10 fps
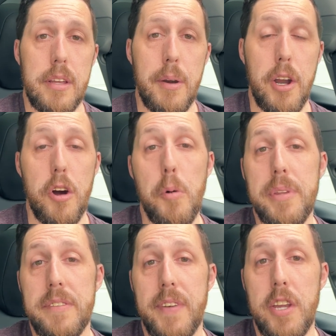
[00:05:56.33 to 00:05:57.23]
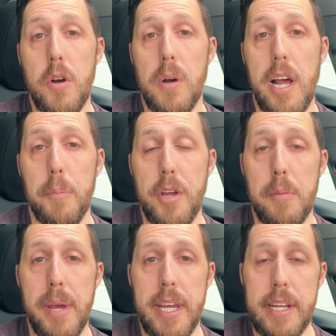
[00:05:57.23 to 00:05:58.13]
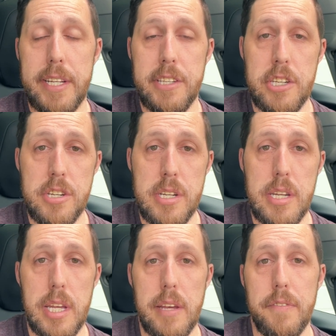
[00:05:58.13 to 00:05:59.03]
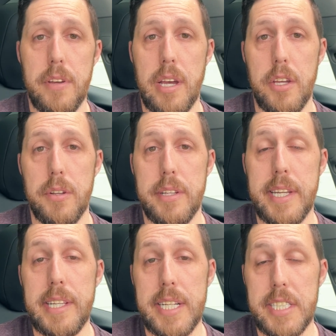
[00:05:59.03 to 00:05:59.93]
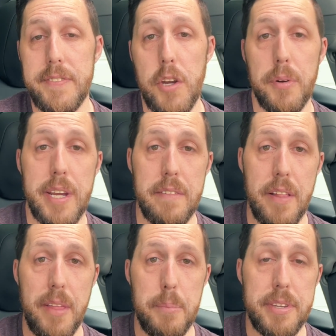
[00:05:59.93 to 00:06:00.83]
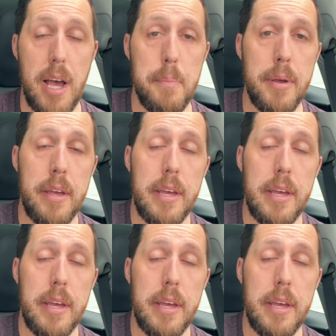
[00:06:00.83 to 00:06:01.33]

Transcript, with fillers: All right, I hope this video helped you out making a decision. If uh, you did like this video, give it a thumbs up.